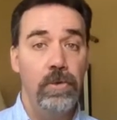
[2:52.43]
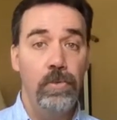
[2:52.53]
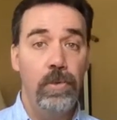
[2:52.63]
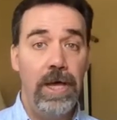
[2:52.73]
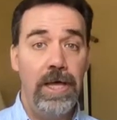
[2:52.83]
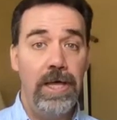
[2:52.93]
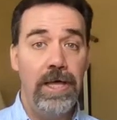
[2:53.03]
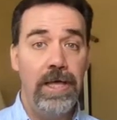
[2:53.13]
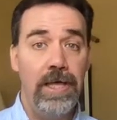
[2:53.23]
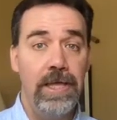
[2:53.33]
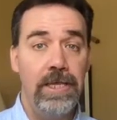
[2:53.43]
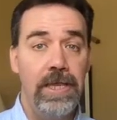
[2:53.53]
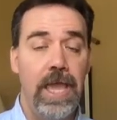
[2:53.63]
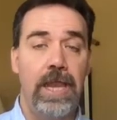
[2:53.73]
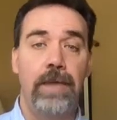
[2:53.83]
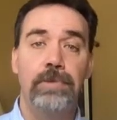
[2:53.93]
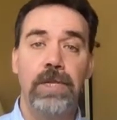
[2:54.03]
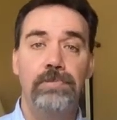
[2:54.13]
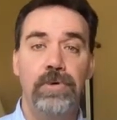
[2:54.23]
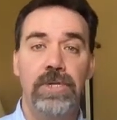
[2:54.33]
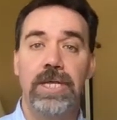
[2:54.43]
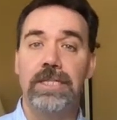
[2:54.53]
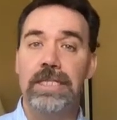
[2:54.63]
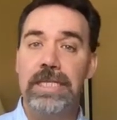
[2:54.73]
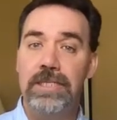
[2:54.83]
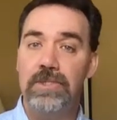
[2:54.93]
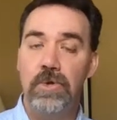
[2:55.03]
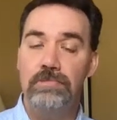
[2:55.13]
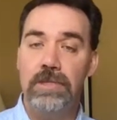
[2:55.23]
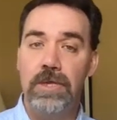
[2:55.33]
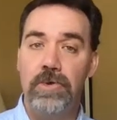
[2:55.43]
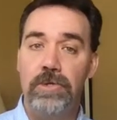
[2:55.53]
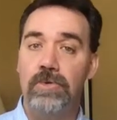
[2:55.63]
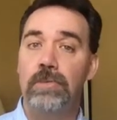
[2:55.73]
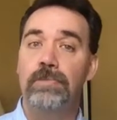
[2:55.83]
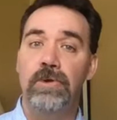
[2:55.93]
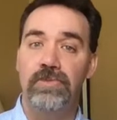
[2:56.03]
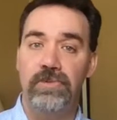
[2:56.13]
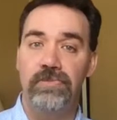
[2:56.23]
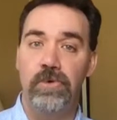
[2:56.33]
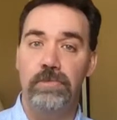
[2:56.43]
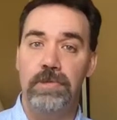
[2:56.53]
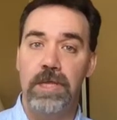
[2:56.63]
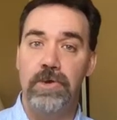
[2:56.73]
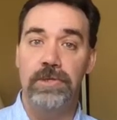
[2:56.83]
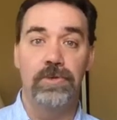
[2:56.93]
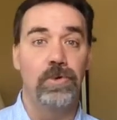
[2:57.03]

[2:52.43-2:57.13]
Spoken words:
1, and I'm going to put a leading tone below it or a perfect fourth below it,